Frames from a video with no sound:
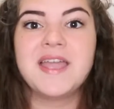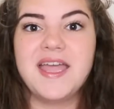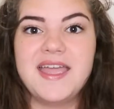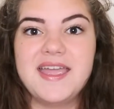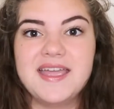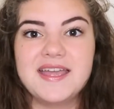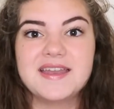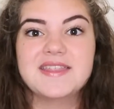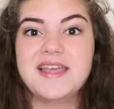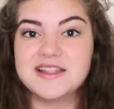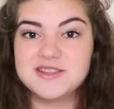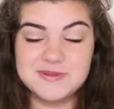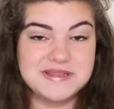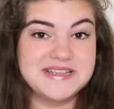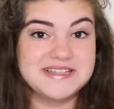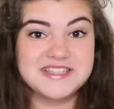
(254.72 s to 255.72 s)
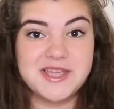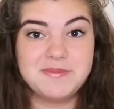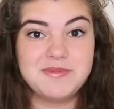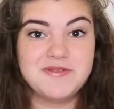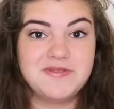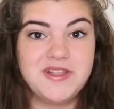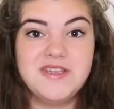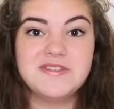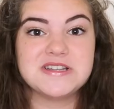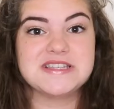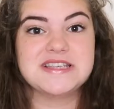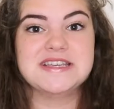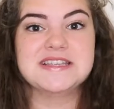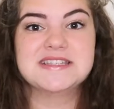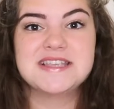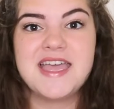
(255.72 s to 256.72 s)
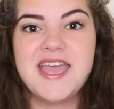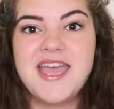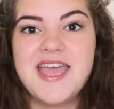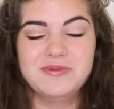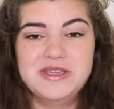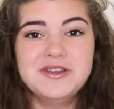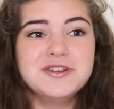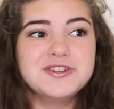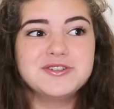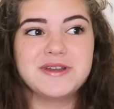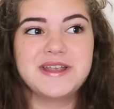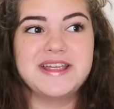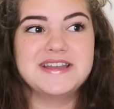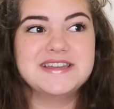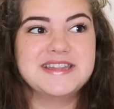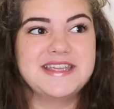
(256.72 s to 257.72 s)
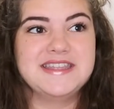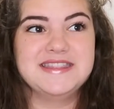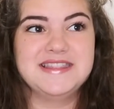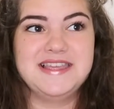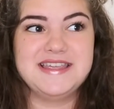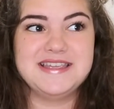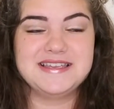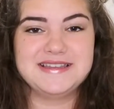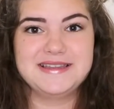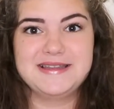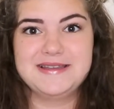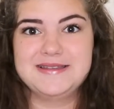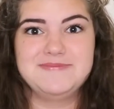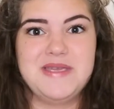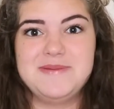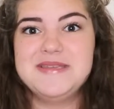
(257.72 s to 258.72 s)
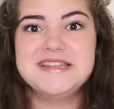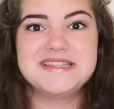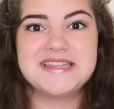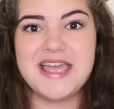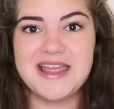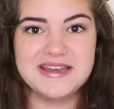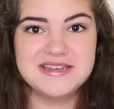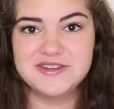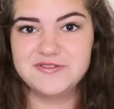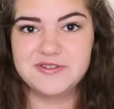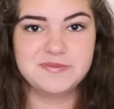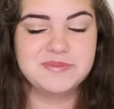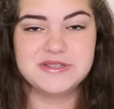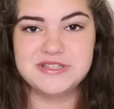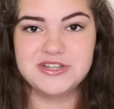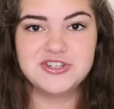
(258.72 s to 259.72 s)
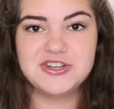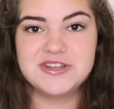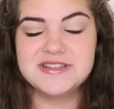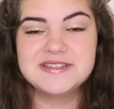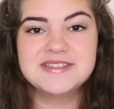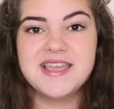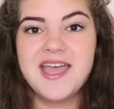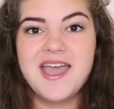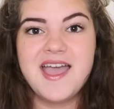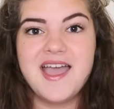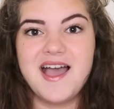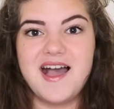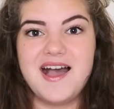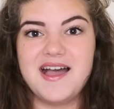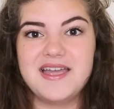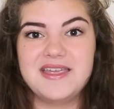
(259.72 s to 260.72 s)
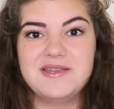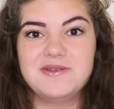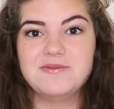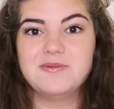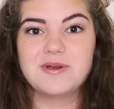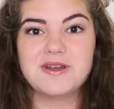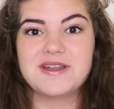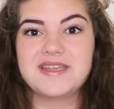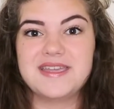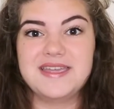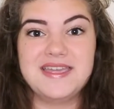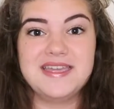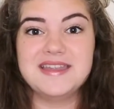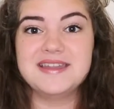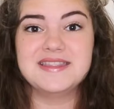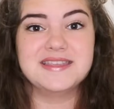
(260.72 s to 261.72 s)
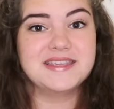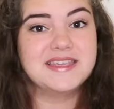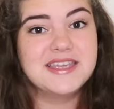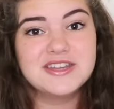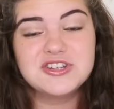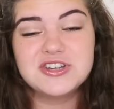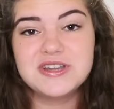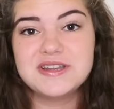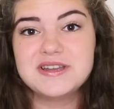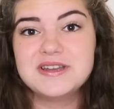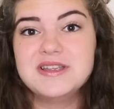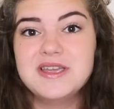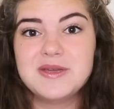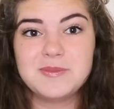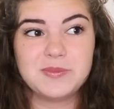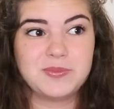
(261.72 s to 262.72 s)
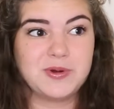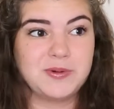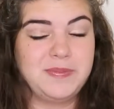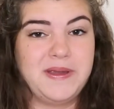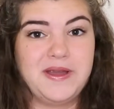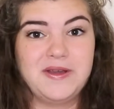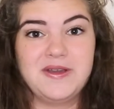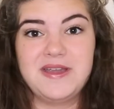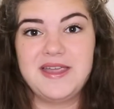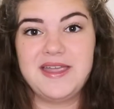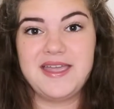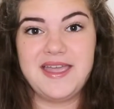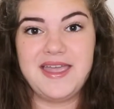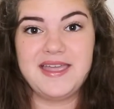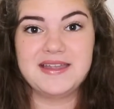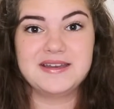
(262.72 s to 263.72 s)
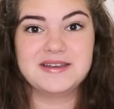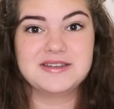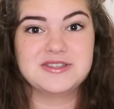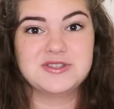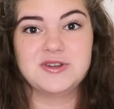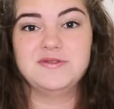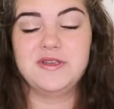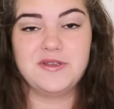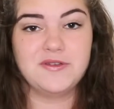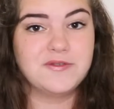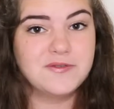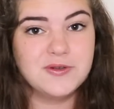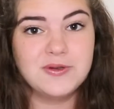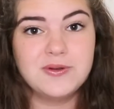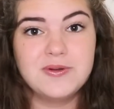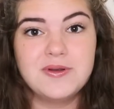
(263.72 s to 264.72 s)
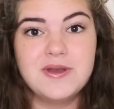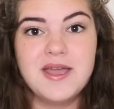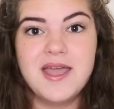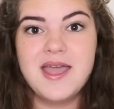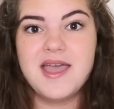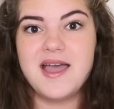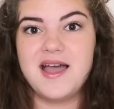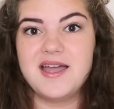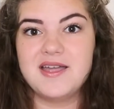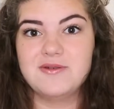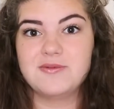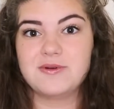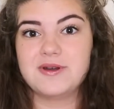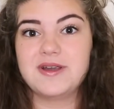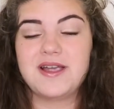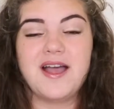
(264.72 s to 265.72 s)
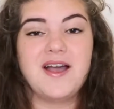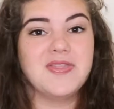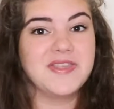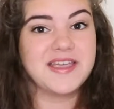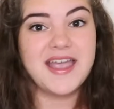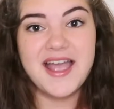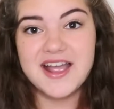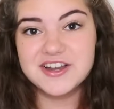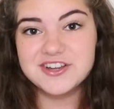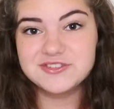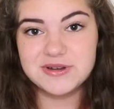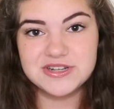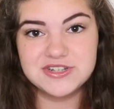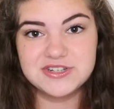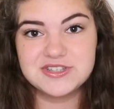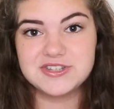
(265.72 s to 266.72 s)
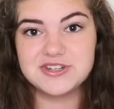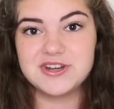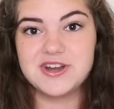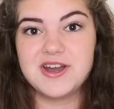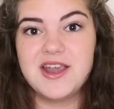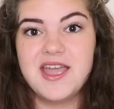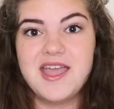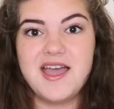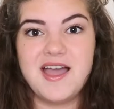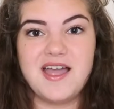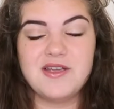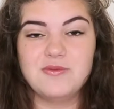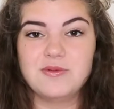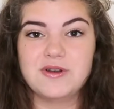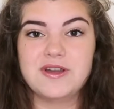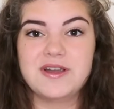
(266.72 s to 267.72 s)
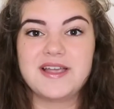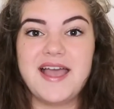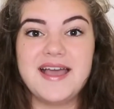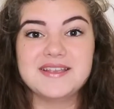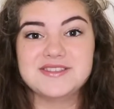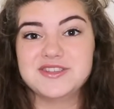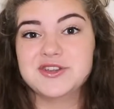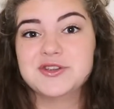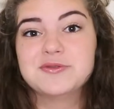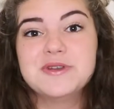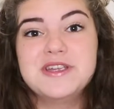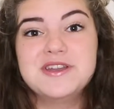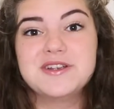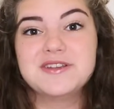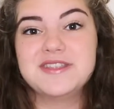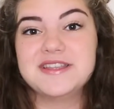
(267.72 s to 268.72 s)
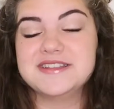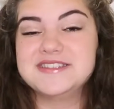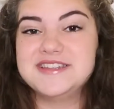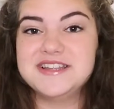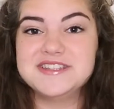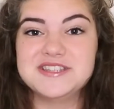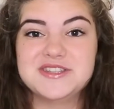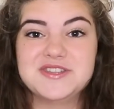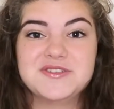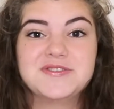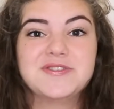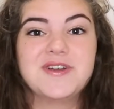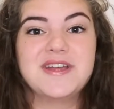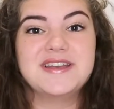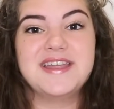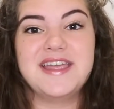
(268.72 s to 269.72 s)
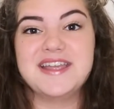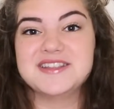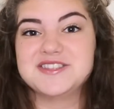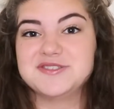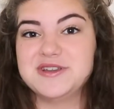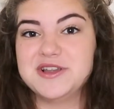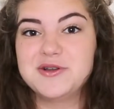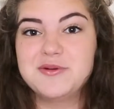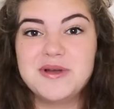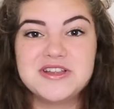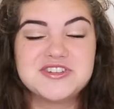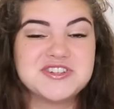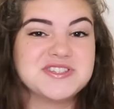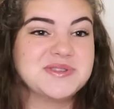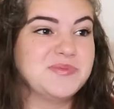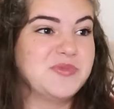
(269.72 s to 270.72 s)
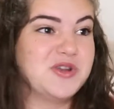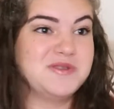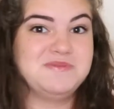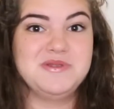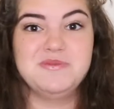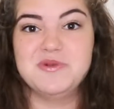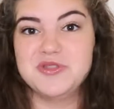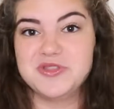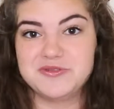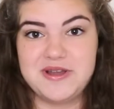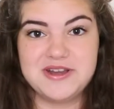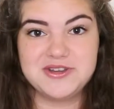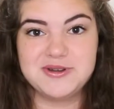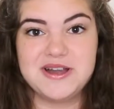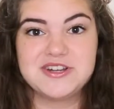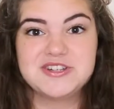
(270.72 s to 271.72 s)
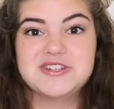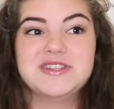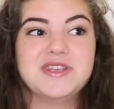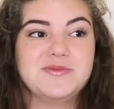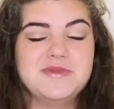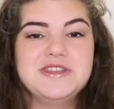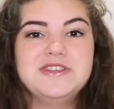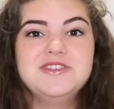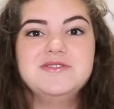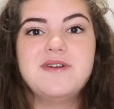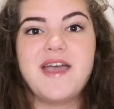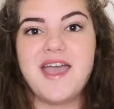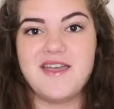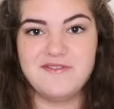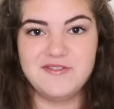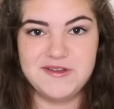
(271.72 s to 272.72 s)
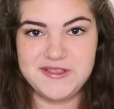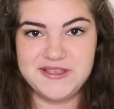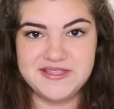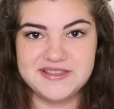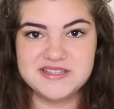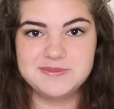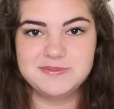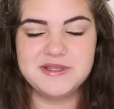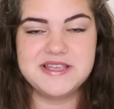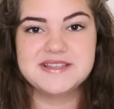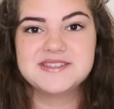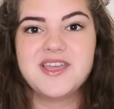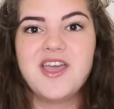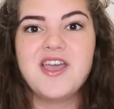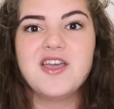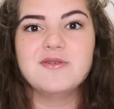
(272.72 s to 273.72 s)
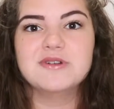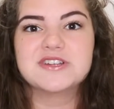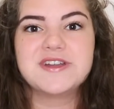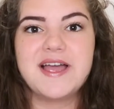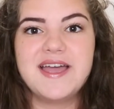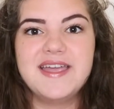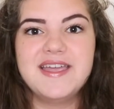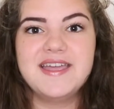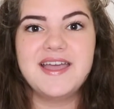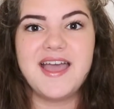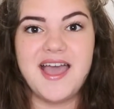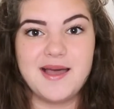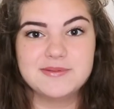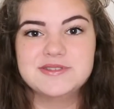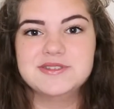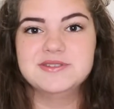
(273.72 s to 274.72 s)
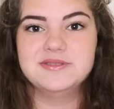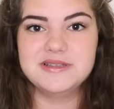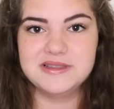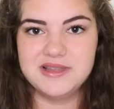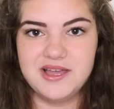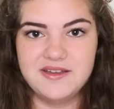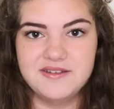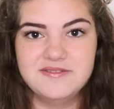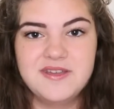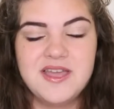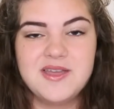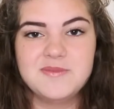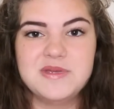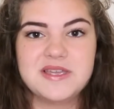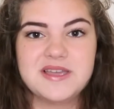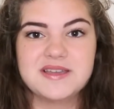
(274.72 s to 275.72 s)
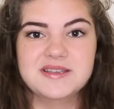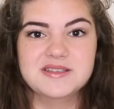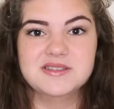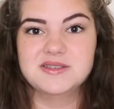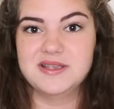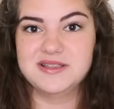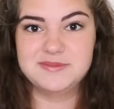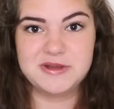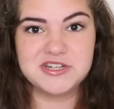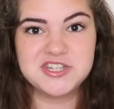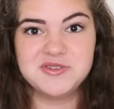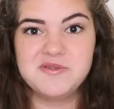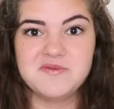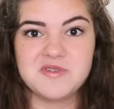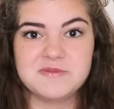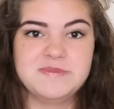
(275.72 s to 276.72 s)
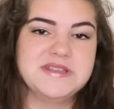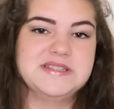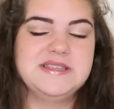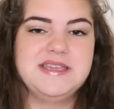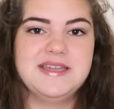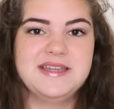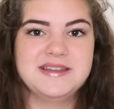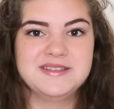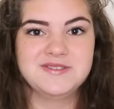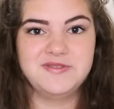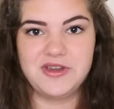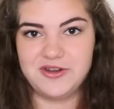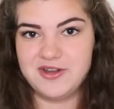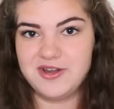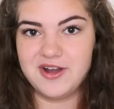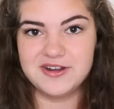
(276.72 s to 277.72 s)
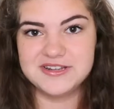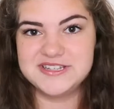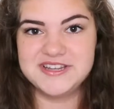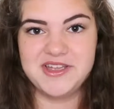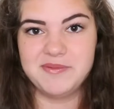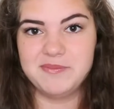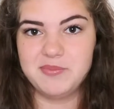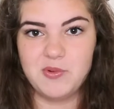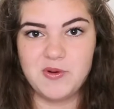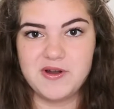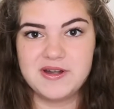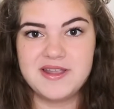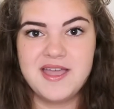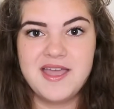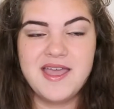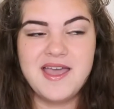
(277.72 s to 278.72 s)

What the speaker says: And that's what Landscape of Flavors is. We are trained in like maybe 10 different positions. I work in the kitchen, preparing and serving food. I work on the cash register. I work as a greeter that stands at the front answering questions and pointing people in the right direction. Like, we do everything in this place, which I absolutely love, because especially when we're busy, it is very hard to get bored.